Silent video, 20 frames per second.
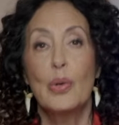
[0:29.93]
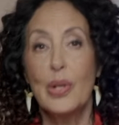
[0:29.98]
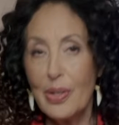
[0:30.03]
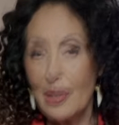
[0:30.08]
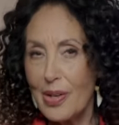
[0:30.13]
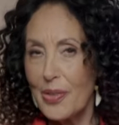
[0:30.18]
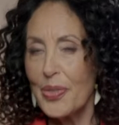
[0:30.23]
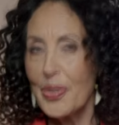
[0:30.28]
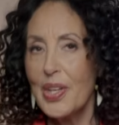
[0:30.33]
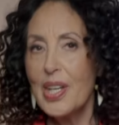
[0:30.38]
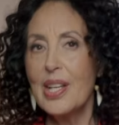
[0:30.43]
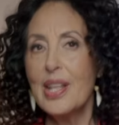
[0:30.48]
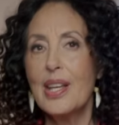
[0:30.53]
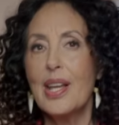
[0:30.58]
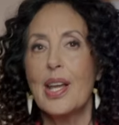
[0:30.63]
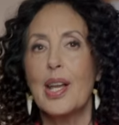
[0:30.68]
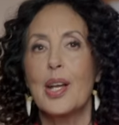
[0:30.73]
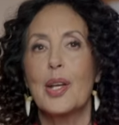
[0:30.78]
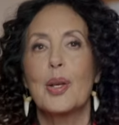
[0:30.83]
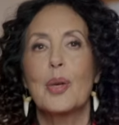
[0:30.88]
We're not there
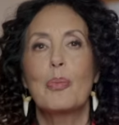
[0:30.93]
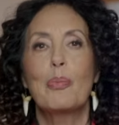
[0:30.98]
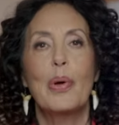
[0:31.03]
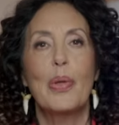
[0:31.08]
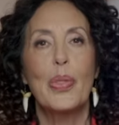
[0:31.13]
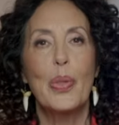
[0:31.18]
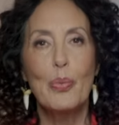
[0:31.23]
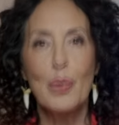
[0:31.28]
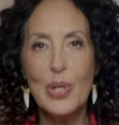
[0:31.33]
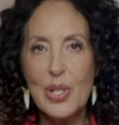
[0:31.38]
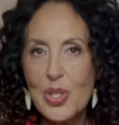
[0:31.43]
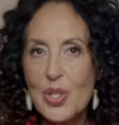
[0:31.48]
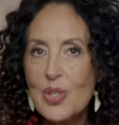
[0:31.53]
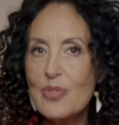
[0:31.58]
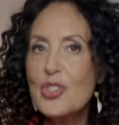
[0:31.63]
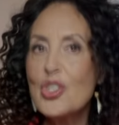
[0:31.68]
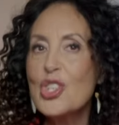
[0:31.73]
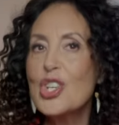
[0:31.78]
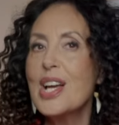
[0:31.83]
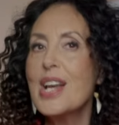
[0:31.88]
yet, but the
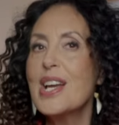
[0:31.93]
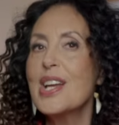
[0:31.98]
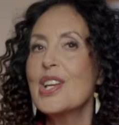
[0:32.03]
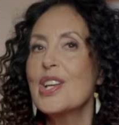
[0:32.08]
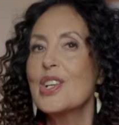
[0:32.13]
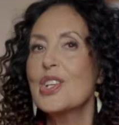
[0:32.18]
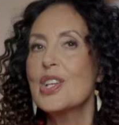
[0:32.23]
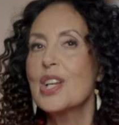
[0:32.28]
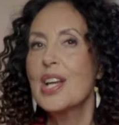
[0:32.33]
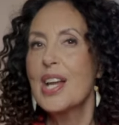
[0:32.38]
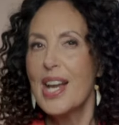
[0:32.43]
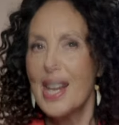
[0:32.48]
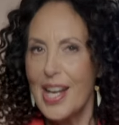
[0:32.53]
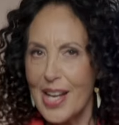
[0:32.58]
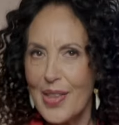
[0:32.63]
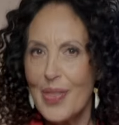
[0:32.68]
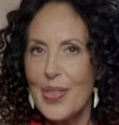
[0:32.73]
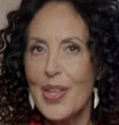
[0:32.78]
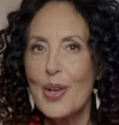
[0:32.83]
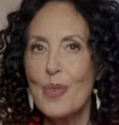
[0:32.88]
winds of change
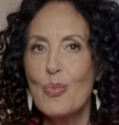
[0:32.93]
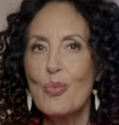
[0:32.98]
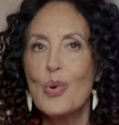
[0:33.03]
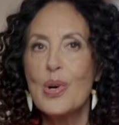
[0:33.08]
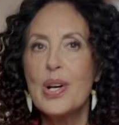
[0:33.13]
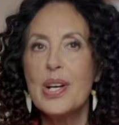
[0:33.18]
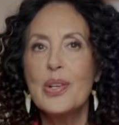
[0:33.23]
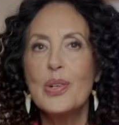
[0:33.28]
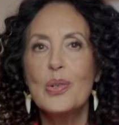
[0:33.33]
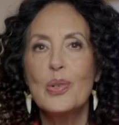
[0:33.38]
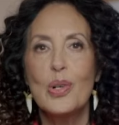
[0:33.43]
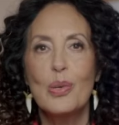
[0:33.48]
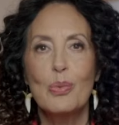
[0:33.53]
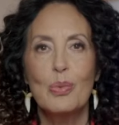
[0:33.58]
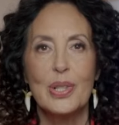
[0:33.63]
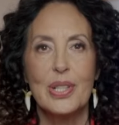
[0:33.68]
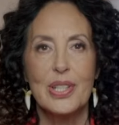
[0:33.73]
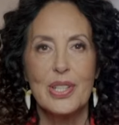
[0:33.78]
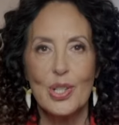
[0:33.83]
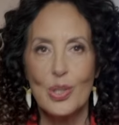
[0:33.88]
and that
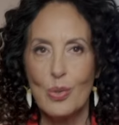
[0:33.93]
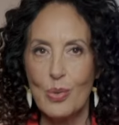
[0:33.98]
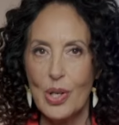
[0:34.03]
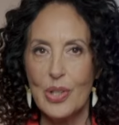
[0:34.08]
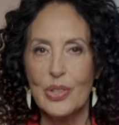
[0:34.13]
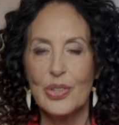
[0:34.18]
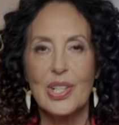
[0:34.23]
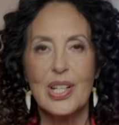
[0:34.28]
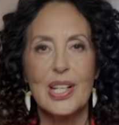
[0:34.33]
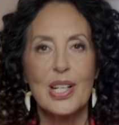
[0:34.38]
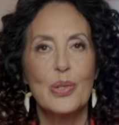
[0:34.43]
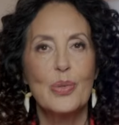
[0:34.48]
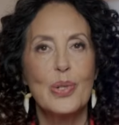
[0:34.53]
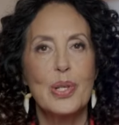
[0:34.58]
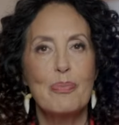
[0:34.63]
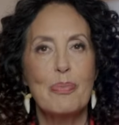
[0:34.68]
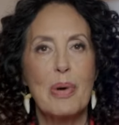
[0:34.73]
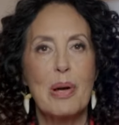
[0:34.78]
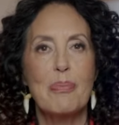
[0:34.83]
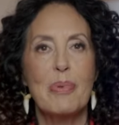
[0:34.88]
Wairua wind, to quote
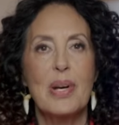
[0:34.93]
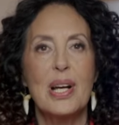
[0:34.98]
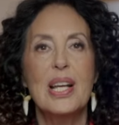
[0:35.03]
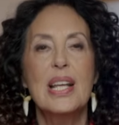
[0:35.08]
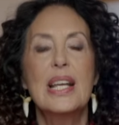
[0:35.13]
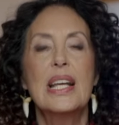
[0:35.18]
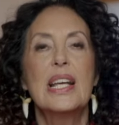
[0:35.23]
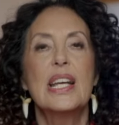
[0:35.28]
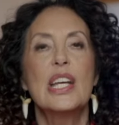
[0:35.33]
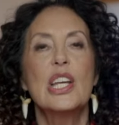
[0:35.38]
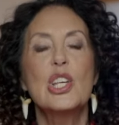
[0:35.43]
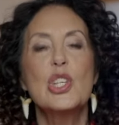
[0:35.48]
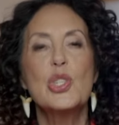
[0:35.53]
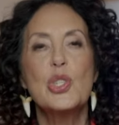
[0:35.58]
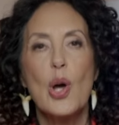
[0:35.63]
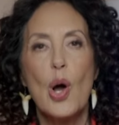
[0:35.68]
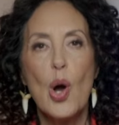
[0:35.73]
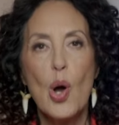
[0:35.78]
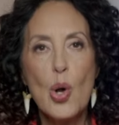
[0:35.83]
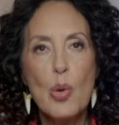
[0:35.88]
Rahui Papa,
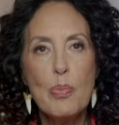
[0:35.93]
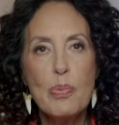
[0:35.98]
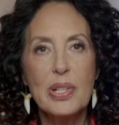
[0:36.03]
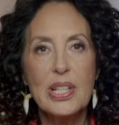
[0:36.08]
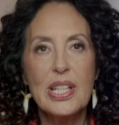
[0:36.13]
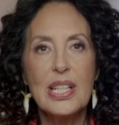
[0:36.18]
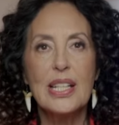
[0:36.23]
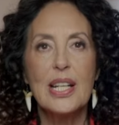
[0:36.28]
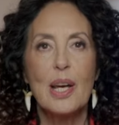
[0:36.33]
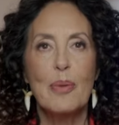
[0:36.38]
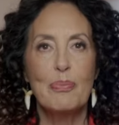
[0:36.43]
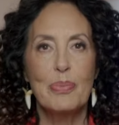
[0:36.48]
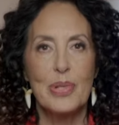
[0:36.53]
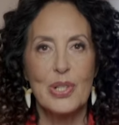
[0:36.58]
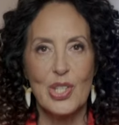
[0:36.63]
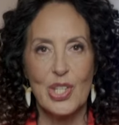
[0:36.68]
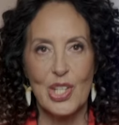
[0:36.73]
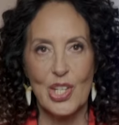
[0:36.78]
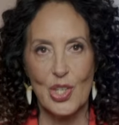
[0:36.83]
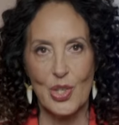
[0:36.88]
is opening
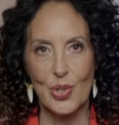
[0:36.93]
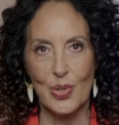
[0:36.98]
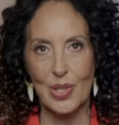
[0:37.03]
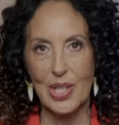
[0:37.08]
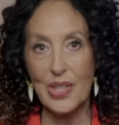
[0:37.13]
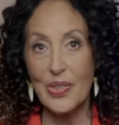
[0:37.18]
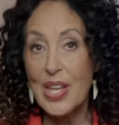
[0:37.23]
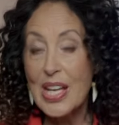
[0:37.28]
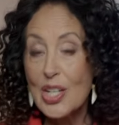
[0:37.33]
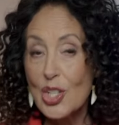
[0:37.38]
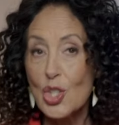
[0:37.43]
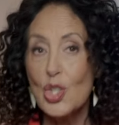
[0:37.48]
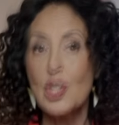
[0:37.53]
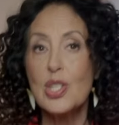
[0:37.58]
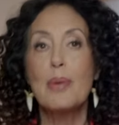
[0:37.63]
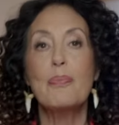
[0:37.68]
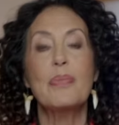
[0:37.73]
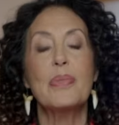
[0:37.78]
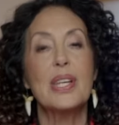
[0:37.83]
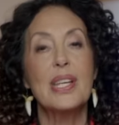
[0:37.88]
up potential. And that's
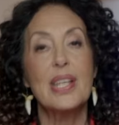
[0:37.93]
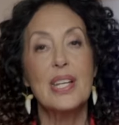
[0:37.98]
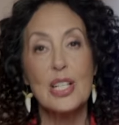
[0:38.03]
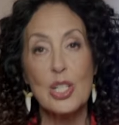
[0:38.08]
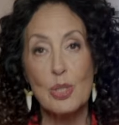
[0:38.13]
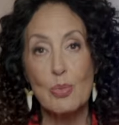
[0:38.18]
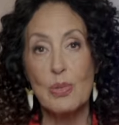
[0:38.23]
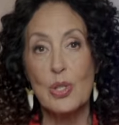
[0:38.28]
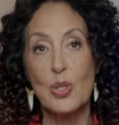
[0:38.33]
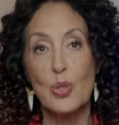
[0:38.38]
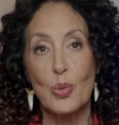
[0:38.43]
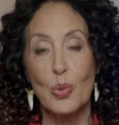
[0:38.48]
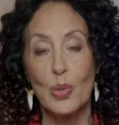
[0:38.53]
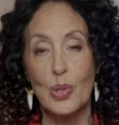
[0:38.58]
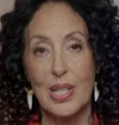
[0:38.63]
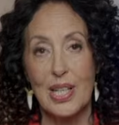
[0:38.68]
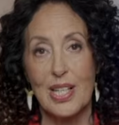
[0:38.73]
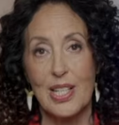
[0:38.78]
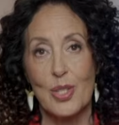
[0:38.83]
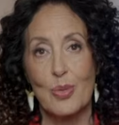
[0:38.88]
something else we
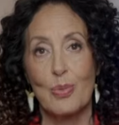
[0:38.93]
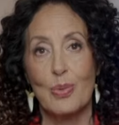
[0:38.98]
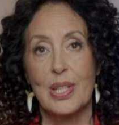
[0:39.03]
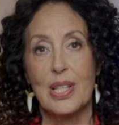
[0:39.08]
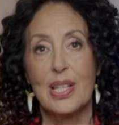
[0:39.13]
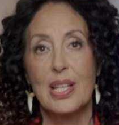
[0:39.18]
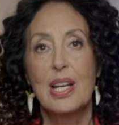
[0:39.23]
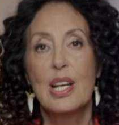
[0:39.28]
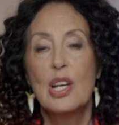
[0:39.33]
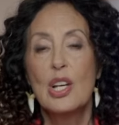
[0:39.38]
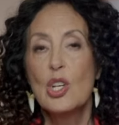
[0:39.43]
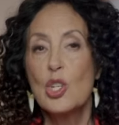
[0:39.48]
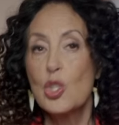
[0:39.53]
saw last week.